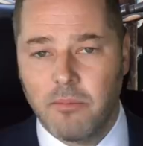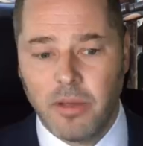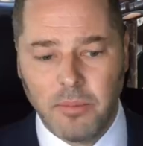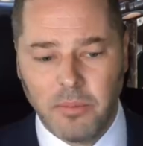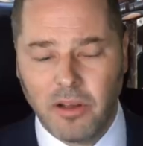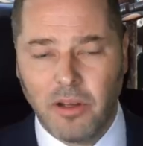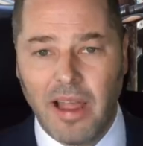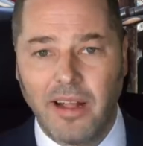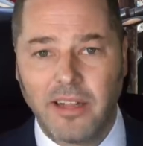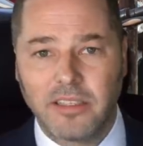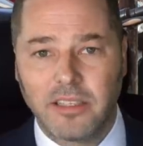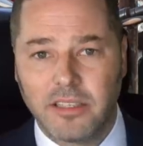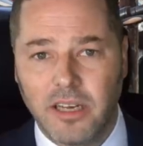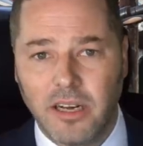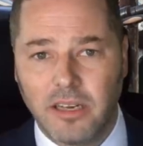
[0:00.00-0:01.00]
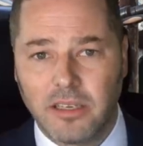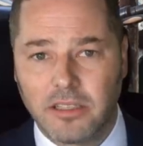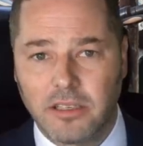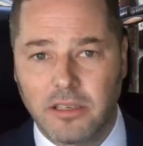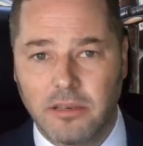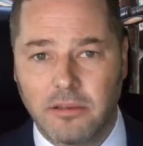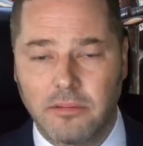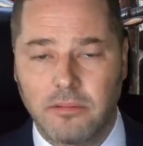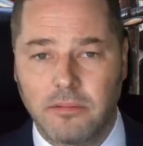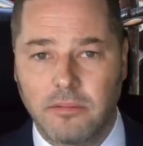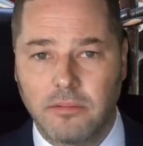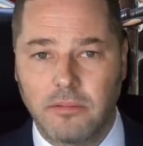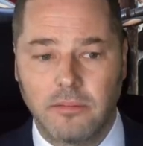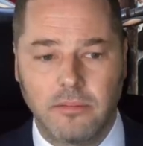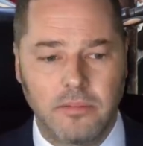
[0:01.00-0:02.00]
People are held to task.
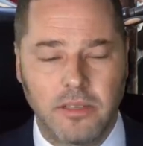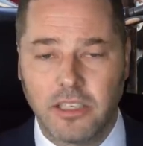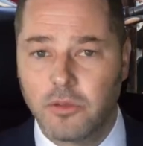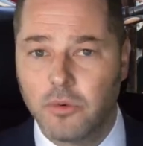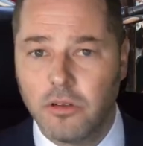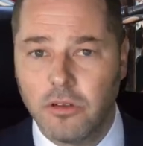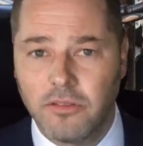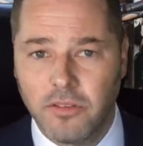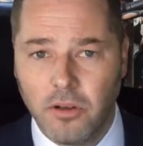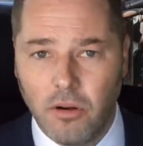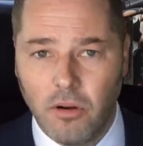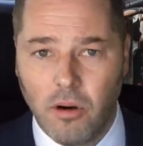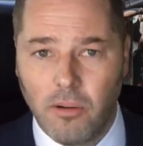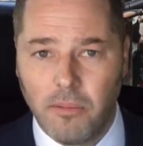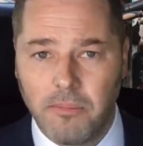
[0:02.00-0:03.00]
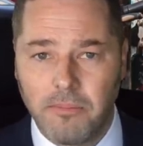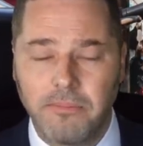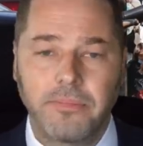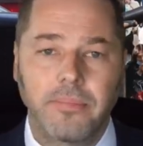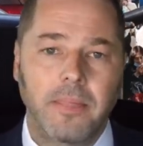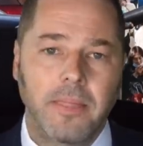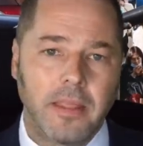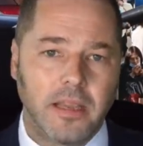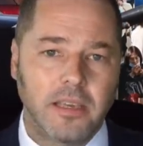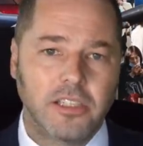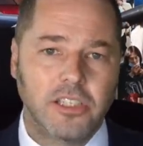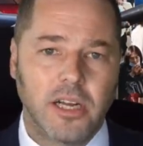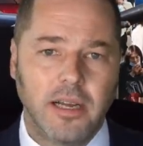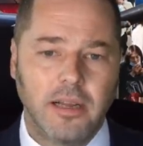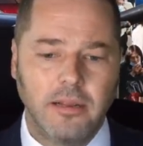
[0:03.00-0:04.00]
There's rule of law. In
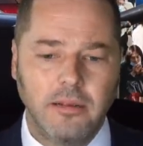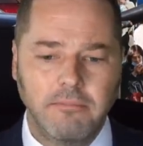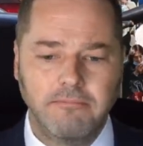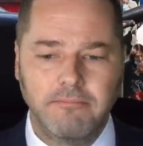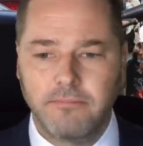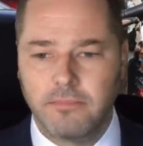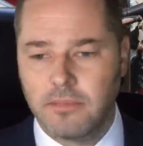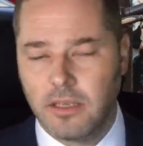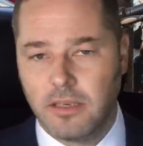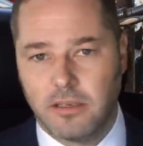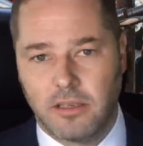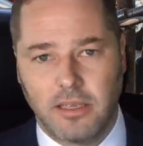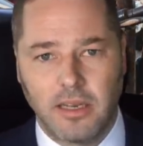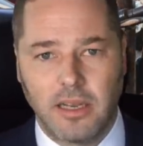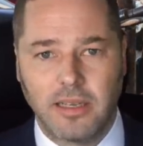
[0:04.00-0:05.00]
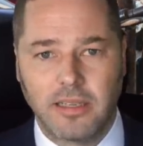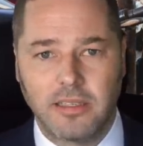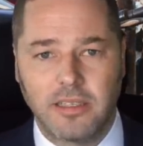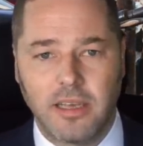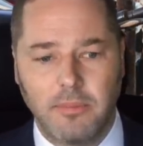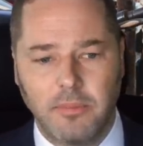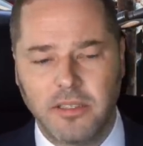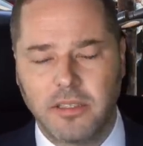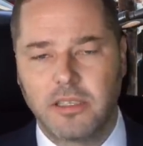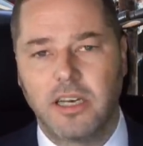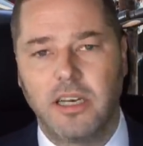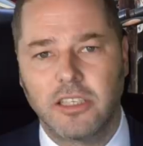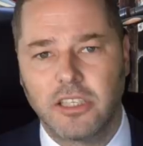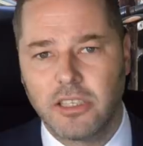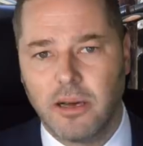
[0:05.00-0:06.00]
China, a thing like this happens, it's
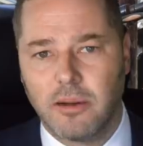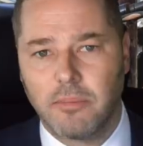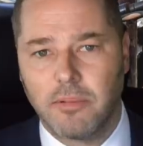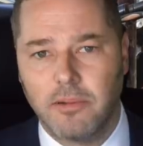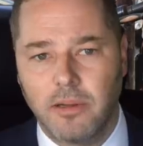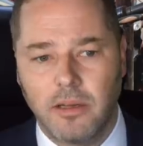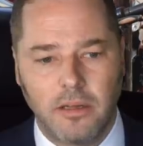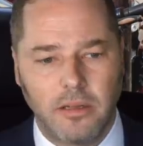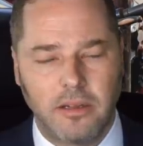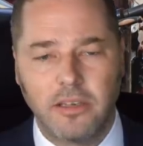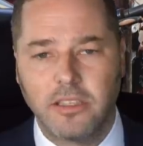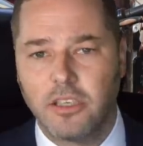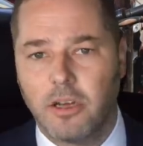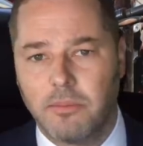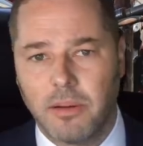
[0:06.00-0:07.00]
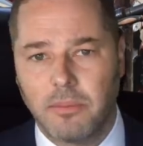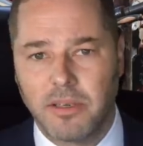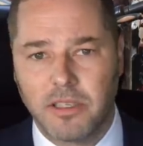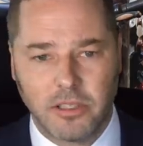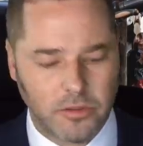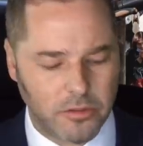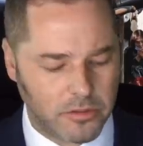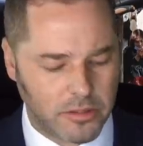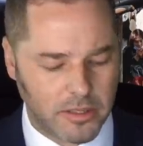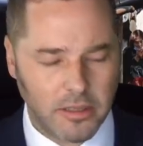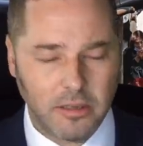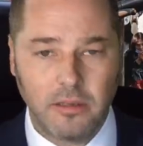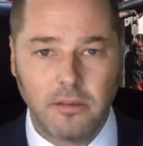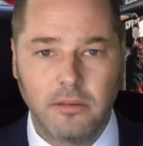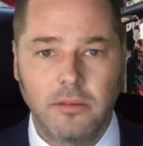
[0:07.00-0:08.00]
hushed up. There is no public
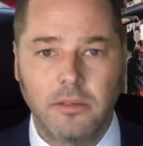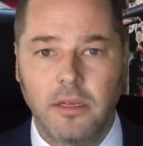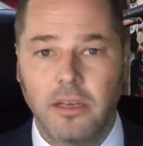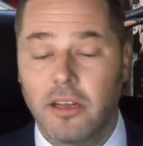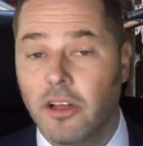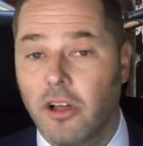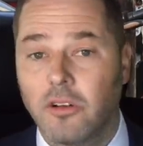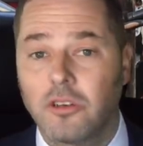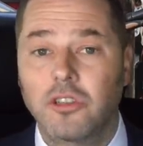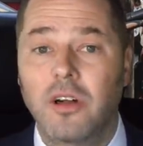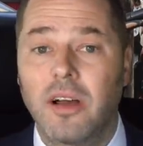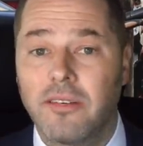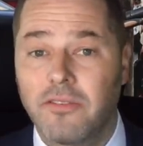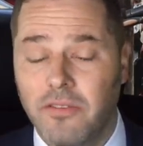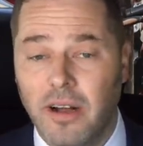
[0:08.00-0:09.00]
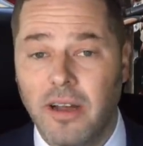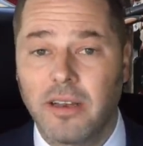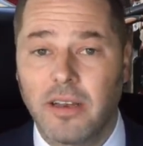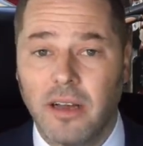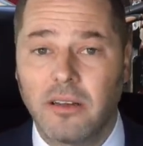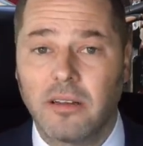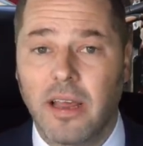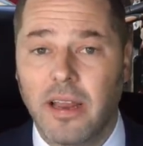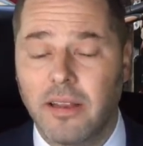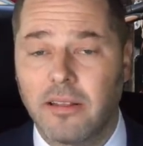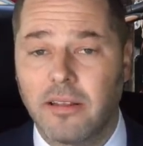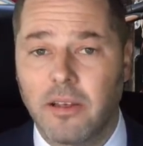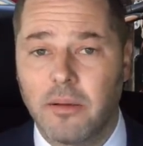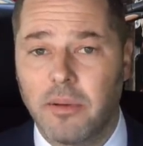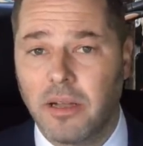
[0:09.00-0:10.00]
scrutiny. Go and try and find out
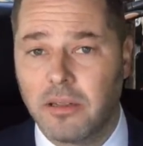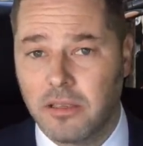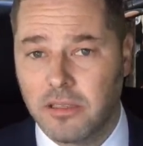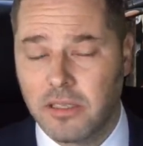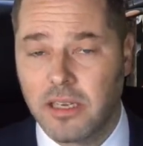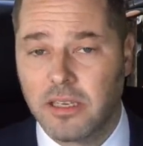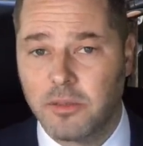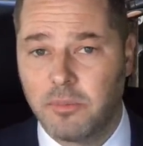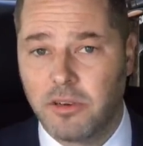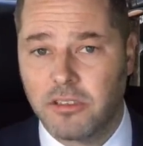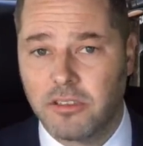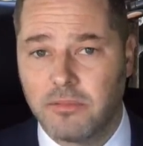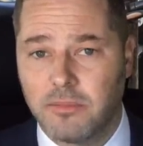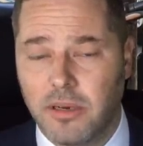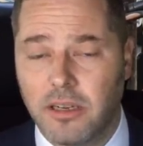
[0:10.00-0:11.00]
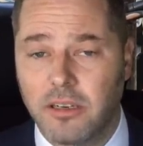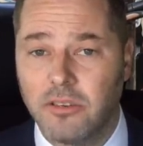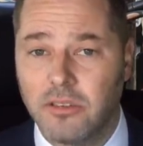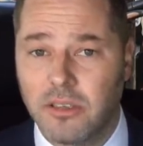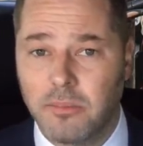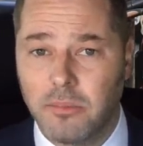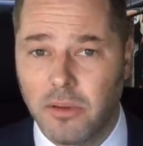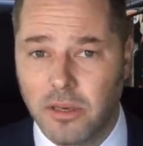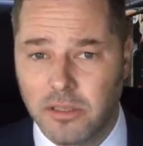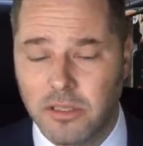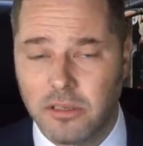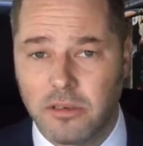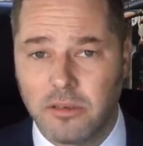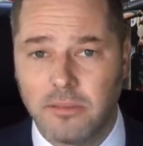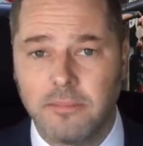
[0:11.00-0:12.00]
anything about this ex-boss of mine who's a
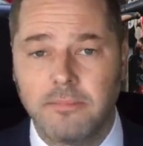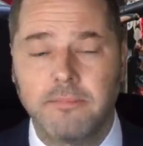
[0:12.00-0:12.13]
monster.